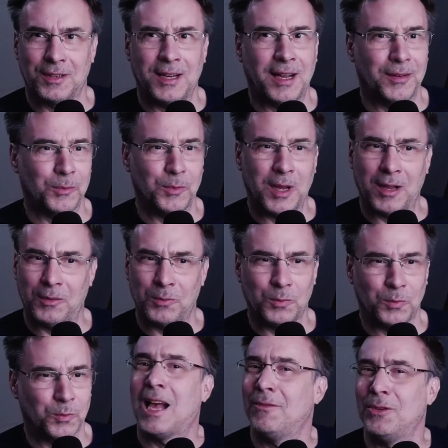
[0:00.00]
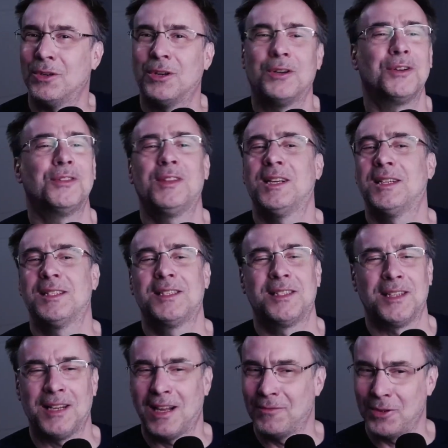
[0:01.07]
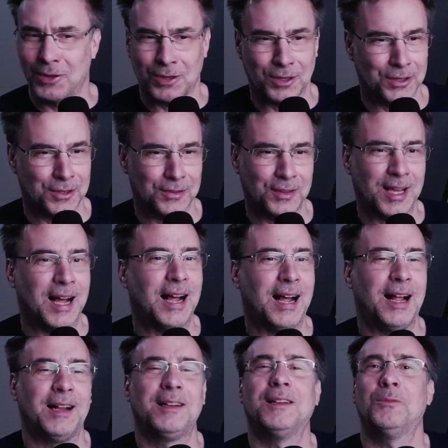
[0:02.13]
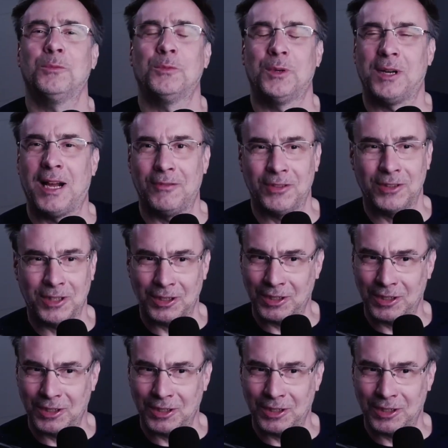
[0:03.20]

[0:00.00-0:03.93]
and have you heard this and have you heard that, and we're having